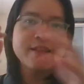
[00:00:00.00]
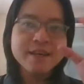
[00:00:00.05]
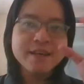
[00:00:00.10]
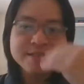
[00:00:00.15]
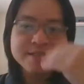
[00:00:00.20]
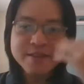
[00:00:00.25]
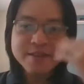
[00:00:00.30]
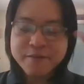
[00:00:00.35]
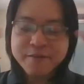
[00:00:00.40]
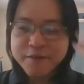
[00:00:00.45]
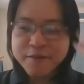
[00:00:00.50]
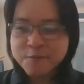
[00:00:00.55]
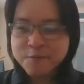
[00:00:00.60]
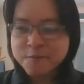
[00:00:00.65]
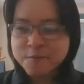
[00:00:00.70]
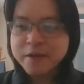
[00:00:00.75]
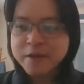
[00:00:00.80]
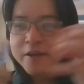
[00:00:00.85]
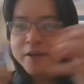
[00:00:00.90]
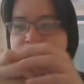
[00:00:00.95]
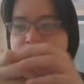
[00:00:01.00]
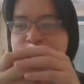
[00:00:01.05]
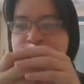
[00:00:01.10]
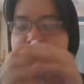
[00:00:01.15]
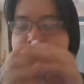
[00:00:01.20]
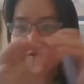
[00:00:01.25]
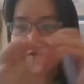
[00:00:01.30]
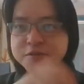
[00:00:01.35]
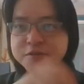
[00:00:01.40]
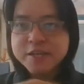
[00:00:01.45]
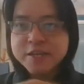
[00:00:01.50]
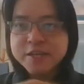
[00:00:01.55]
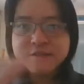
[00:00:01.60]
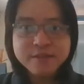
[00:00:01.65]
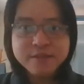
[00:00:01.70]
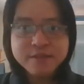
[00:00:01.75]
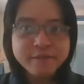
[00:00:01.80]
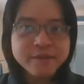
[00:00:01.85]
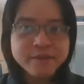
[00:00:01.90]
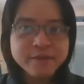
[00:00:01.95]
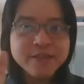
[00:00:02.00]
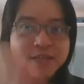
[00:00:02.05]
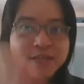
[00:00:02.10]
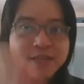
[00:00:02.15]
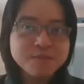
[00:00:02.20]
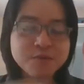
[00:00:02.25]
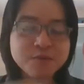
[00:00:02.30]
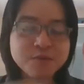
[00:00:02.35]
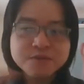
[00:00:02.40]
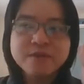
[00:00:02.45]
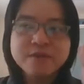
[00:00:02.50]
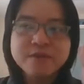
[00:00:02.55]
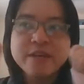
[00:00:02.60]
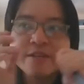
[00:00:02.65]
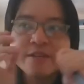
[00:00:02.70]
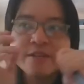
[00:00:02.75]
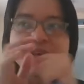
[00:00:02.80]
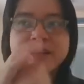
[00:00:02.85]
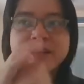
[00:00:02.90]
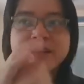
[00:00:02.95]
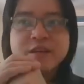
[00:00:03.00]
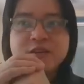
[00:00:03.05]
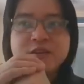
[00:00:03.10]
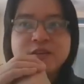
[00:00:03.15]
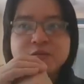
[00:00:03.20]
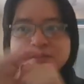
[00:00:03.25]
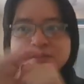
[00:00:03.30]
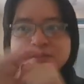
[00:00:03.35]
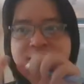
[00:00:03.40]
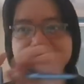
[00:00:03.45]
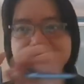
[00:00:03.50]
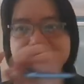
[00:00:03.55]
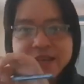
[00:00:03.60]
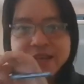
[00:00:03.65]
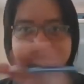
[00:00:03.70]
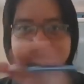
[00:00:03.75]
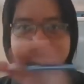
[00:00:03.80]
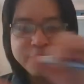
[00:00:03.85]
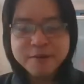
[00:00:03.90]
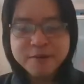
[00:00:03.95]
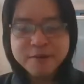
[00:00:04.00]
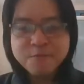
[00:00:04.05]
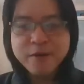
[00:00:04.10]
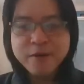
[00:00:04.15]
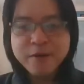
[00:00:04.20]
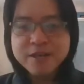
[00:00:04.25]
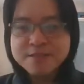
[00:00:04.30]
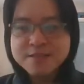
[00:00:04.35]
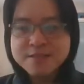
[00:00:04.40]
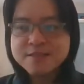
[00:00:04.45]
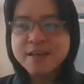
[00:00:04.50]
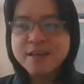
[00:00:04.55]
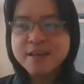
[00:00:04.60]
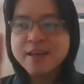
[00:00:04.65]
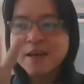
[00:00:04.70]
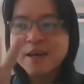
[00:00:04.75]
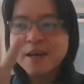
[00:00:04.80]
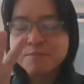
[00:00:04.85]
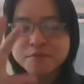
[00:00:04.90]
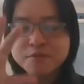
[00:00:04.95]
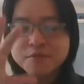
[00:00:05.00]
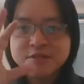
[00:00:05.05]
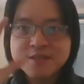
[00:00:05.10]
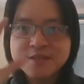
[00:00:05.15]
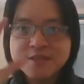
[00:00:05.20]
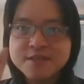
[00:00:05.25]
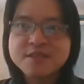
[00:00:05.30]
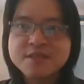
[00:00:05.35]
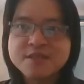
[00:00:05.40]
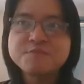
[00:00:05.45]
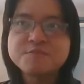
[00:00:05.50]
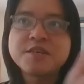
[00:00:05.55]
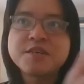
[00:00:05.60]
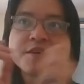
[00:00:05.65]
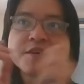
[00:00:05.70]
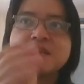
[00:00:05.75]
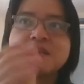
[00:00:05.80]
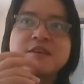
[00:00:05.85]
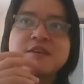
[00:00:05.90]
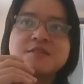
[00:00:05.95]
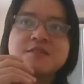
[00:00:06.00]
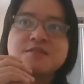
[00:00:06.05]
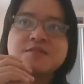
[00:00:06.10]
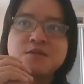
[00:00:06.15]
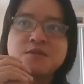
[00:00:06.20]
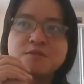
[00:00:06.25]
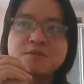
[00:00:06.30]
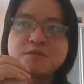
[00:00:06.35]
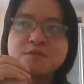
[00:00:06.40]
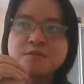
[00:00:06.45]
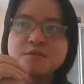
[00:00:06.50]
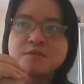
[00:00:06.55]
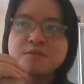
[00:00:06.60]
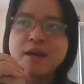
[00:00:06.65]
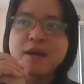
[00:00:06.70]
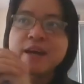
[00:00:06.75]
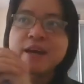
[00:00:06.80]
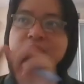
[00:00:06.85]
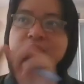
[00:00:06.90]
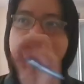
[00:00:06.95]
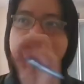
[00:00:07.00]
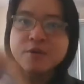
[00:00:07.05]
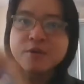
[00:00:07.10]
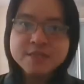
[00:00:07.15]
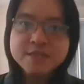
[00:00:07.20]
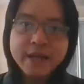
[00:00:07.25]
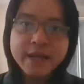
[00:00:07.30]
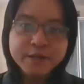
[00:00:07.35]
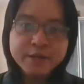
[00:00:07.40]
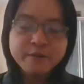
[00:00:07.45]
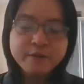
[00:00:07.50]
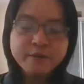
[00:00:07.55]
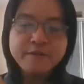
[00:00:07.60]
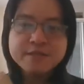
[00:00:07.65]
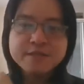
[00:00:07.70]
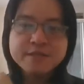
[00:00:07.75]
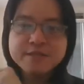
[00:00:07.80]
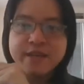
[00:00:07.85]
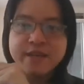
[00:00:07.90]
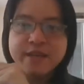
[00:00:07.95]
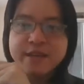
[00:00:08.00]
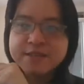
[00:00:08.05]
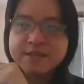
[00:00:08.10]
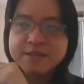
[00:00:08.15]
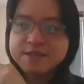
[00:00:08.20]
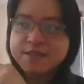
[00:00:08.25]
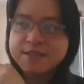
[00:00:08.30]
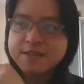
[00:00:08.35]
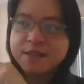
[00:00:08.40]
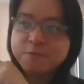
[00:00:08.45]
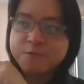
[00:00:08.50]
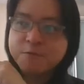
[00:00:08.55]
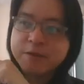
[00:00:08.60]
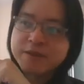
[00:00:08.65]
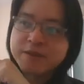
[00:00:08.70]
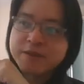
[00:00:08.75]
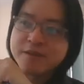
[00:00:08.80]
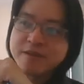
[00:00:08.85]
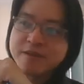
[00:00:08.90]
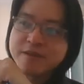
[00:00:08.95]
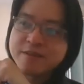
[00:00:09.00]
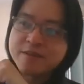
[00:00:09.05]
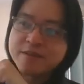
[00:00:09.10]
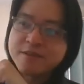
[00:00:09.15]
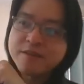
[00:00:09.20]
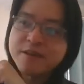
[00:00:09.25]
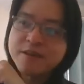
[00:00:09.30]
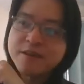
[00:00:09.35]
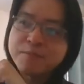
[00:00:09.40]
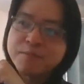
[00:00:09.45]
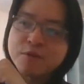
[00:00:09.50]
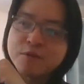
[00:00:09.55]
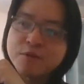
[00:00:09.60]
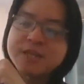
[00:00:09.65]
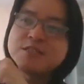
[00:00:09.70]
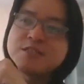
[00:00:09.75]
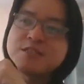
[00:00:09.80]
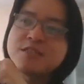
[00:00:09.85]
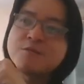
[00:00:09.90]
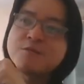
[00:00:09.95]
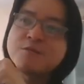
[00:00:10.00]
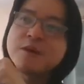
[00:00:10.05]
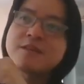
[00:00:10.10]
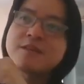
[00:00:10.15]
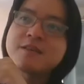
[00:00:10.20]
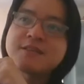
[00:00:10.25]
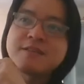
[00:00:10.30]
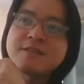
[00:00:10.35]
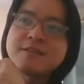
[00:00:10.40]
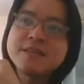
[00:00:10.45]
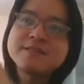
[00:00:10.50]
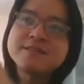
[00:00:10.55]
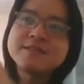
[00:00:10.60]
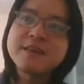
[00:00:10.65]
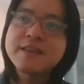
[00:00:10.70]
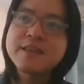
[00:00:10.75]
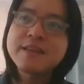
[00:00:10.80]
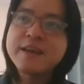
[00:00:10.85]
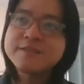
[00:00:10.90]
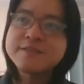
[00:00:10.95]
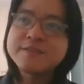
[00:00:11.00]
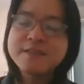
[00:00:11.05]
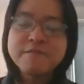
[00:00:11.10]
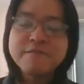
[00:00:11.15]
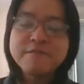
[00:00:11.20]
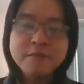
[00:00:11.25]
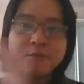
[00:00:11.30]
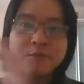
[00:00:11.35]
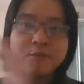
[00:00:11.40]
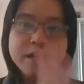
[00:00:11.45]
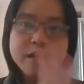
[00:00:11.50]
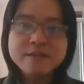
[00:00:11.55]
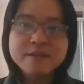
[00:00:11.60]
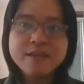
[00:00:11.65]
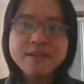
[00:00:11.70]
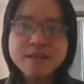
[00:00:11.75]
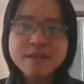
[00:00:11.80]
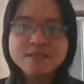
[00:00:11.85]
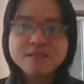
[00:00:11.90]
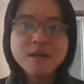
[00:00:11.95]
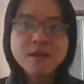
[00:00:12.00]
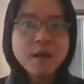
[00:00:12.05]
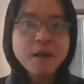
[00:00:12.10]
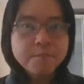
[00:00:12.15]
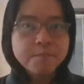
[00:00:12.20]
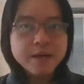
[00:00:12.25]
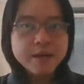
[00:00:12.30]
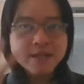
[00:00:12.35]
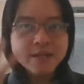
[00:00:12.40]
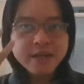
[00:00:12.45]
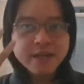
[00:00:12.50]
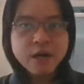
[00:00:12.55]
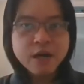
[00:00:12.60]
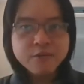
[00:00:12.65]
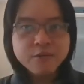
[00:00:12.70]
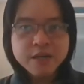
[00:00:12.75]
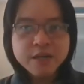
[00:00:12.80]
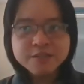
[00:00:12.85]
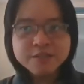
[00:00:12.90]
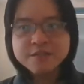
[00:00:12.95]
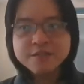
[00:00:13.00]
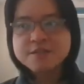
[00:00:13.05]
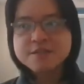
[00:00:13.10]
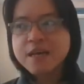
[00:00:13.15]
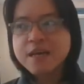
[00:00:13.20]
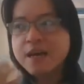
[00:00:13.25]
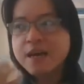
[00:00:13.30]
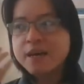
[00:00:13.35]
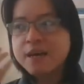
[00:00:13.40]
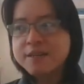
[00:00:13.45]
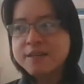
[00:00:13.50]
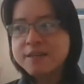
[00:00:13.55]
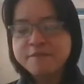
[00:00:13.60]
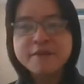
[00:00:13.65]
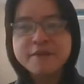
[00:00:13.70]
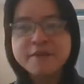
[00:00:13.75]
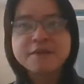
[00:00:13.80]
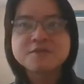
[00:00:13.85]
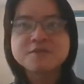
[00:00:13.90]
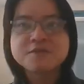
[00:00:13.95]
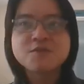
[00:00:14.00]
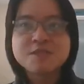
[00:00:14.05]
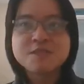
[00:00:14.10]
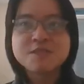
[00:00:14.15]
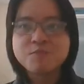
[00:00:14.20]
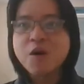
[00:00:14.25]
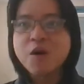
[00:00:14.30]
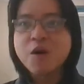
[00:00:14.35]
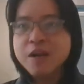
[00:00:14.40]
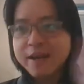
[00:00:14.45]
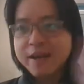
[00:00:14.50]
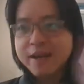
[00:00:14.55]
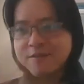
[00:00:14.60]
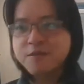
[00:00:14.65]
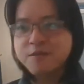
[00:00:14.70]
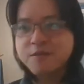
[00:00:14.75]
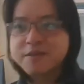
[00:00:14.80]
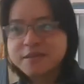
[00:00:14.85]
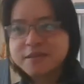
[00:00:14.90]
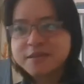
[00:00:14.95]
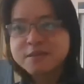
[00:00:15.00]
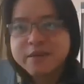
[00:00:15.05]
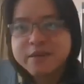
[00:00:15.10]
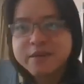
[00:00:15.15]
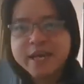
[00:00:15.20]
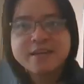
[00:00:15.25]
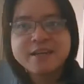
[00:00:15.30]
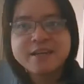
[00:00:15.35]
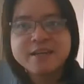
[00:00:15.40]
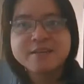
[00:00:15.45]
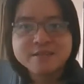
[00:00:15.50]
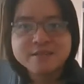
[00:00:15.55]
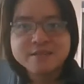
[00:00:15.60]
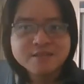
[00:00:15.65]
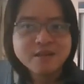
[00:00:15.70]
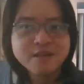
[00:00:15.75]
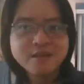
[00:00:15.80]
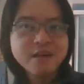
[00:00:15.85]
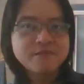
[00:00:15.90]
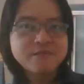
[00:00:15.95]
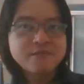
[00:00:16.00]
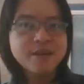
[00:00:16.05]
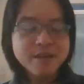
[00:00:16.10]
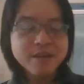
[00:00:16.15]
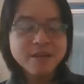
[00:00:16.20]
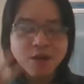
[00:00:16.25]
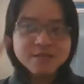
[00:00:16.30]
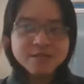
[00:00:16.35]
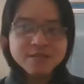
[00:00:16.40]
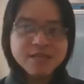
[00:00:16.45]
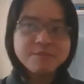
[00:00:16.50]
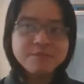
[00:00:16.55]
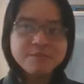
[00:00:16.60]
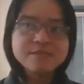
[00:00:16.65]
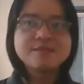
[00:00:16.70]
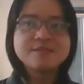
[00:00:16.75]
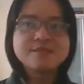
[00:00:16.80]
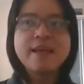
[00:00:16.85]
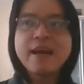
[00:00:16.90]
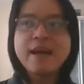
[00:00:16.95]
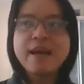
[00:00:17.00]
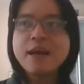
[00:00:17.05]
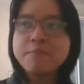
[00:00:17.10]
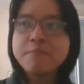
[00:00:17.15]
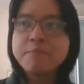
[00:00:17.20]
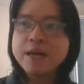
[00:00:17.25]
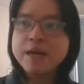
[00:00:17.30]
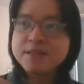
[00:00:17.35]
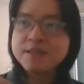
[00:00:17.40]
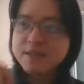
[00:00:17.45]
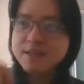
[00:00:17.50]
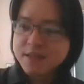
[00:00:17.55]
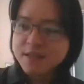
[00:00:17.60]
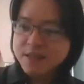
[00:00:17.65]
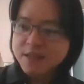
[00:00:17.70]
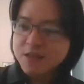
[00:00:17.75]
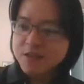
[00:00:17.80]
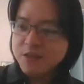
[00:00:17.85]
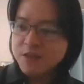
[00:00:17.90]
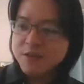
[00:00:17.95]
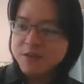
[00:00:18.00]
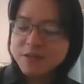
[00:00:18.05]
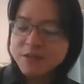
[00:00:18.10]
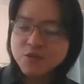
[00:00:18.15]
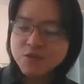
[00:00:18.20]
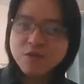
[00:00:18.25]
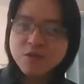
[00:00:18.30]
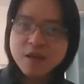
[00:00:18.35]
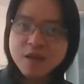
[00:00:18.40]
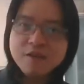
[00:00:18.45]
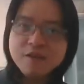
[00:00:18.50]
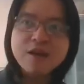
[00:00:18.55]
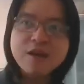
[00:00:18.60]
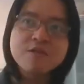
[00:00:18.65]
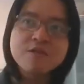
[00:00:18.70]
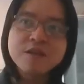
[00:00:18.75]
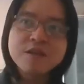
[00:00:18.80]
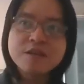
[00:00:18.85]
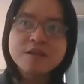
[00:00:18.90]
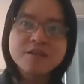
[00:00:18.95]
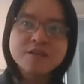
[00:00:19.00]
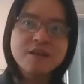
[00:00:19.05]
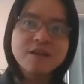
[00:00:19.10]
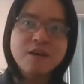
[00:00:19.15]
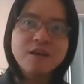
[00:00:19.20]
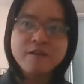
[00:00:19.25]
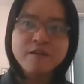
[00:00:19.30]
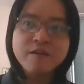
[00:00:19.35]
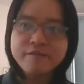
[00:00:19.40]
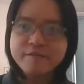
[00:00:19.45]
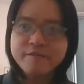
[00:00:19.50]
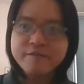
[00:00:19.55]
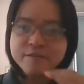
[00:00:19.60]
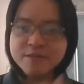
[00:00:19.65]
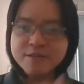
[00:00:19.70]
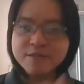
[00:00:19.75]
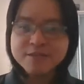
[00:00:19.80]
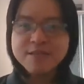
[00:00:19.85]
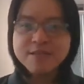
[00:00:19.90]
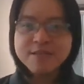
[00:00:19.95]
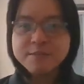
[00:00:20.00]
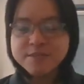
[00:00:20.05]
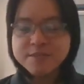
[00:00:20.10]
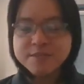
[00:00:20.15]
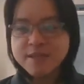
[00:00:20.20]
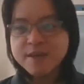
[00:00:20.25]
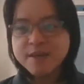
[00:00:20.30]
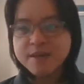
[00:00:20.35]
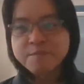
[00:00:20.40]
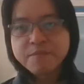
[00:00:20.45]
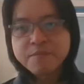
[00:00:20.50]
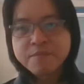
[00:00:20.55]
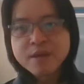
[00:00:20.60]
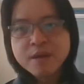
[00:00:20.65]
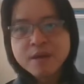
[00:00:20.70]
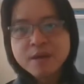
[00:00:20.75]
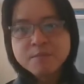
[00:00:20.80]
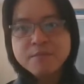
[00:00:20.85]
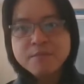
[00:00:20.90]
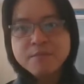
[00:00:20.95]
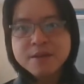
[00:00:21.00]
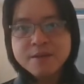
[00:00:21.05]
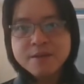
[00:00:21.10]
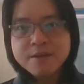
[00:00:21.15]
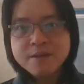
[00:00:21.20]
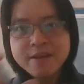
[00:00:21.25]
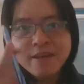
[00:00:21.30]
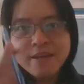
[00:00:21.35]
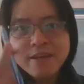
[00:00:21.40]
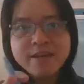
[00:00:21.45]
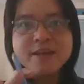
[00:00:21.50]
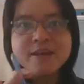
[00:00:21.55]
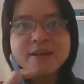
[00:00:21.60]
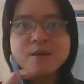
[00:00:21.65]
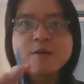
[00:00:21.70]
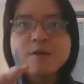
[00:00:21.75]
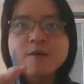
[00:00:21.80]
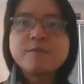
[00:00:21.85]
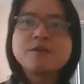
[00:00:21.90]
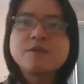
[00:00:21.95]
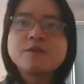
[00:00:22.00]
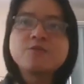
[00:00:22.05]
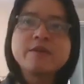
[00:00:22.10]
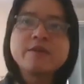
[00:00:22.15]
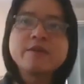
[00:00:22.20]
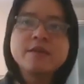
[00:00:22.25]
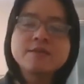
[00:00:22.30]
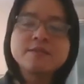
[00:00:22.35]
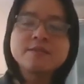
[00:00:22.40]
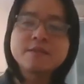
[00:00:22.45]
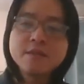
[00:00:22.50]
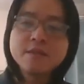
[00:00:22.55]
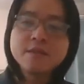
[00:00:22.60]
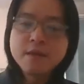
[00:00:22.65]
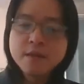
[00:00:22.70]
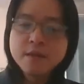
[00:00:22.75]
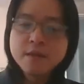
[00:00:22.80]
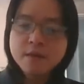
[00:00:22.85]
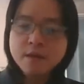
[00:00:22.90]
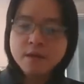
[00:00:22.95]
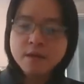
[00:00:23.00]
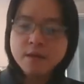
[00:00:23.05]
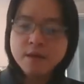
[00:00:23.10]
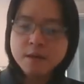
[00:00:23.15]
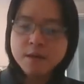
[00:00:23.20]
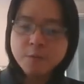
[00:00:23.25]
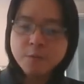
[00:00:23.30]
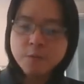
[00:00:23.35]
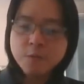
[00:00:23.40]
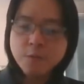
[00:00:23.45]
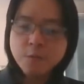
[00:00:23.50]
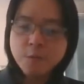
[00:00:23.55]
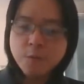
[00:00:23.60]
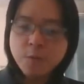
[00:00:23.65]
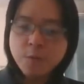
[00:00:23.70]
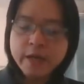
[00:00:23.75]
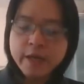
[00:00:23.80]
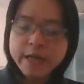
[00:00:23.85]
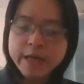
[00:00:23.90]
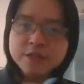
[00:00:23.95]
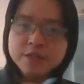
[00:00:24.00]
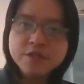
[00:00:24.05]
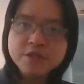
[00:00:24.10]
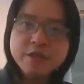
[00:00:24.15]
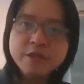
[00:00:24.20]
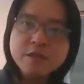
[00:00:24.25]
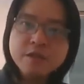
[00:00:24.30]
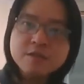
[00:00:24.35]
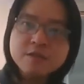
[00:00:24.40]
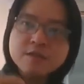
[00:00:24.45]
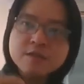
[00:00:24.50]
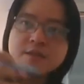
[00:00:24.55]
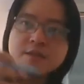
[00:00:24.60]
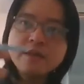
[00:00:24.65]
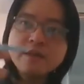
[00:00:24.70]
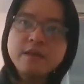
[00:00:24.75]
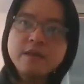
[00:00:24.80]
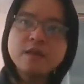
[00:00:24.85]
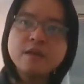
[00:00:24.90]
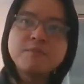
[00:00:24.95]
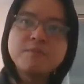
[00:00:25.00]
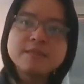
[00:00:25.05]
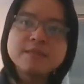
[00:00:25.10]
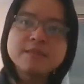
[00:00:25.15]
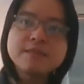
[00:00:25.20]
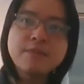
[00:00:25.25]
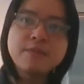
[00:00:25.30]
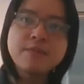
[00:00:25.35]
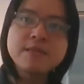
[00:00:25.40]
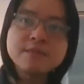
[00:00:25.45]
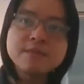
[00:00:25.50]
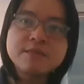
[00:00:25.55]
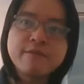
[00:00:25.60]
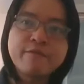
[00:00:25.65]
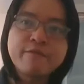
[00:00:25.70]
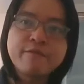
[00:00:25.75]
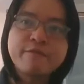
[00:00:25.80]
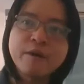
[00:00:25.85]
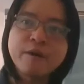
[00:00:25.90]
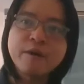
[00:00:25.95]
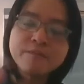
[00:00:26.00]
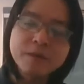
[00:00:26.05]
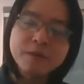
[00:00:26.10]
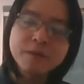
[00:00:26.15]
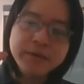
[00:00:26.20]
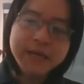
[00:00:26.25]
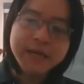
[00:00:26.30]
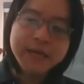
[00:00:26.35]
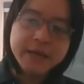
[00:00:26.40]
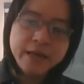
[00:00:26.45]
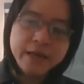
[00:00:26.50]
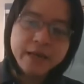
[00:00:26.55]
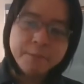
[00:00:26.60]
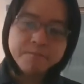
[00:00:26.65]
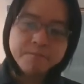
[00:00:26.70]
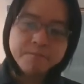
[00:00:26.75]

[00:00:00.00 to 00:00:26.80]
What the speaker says: a different, if you read different textbooks, right, you see like different ways they approach the subject. So other books like Griffiths, they start with the potential wells and things like that, some familiar things, but the calculations are difficult. So it's more like theoretical mechanics, right? The concept is there, but you need to do a lot of calculation, a lot of the steps there. But here what we are doing is we introduce Hilbert space from the beginning,